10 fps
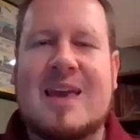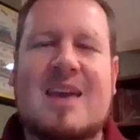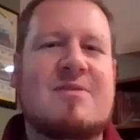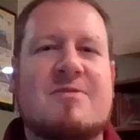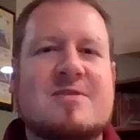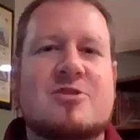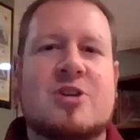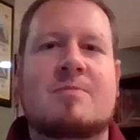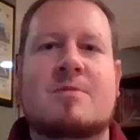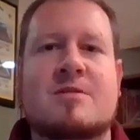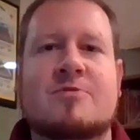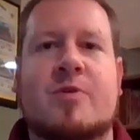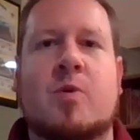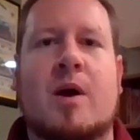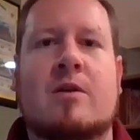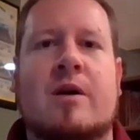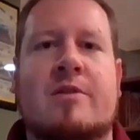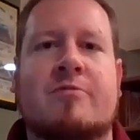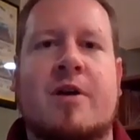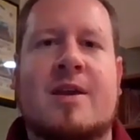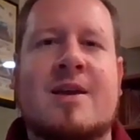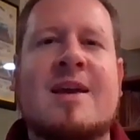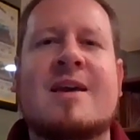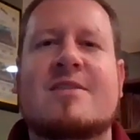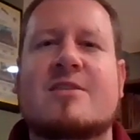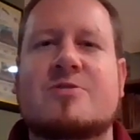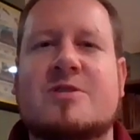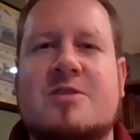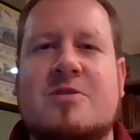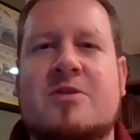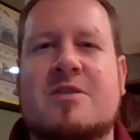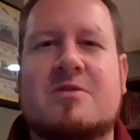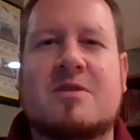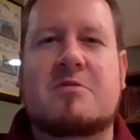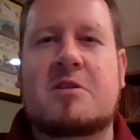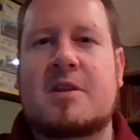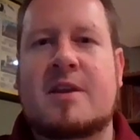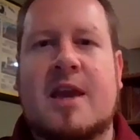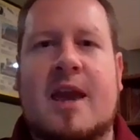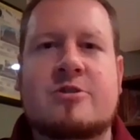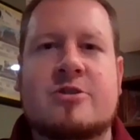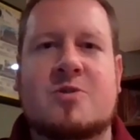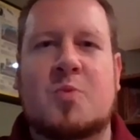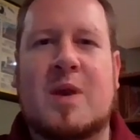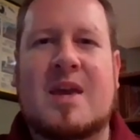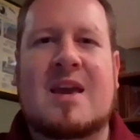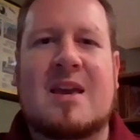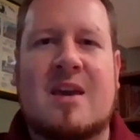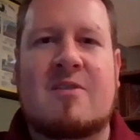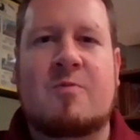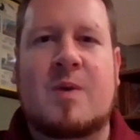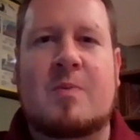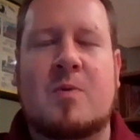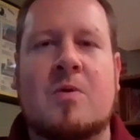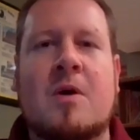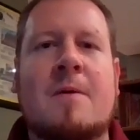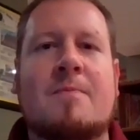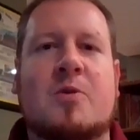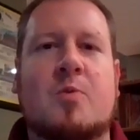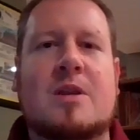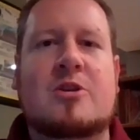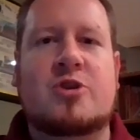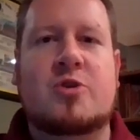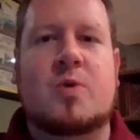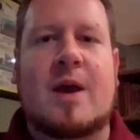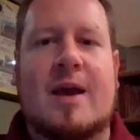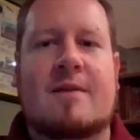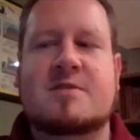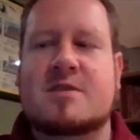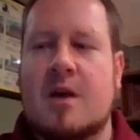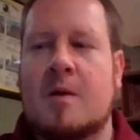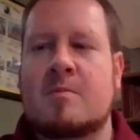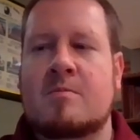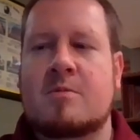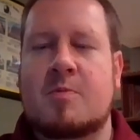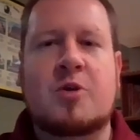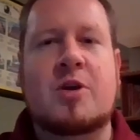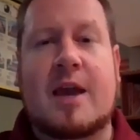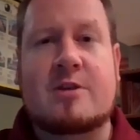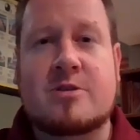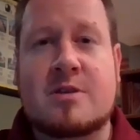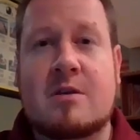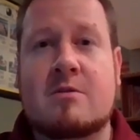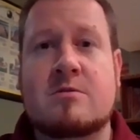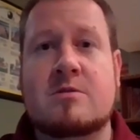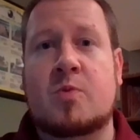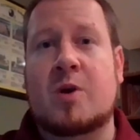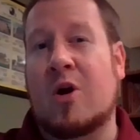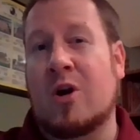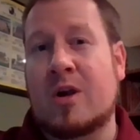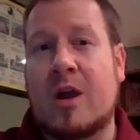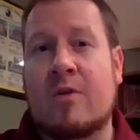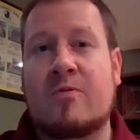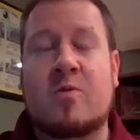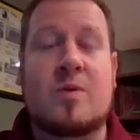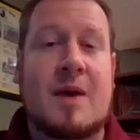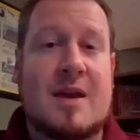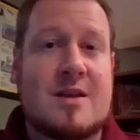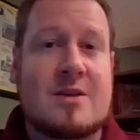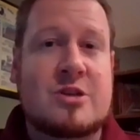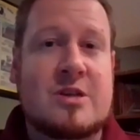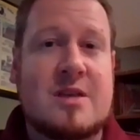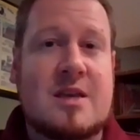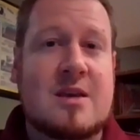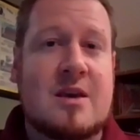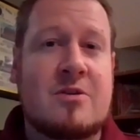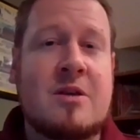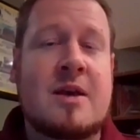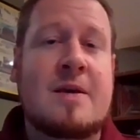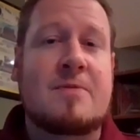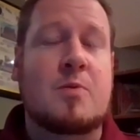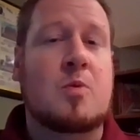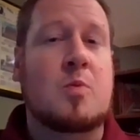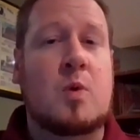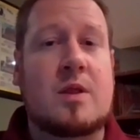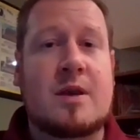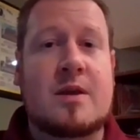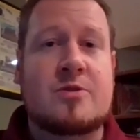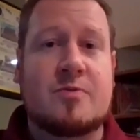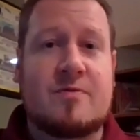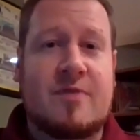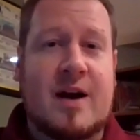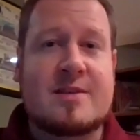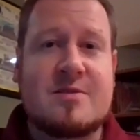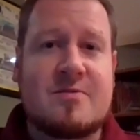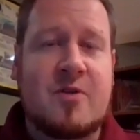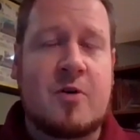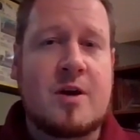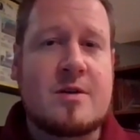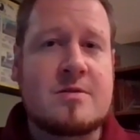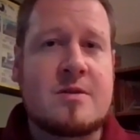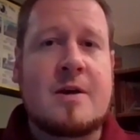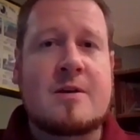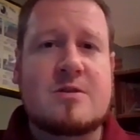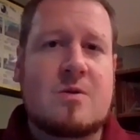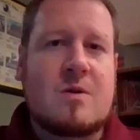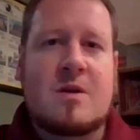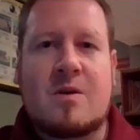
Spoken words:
even if it's a job that doesn't require a lot of writing, these are still the little indications that we can give people that we do have some communication skills, that we are careful, we pay attention to detail, that we're willing to revise and focus. So,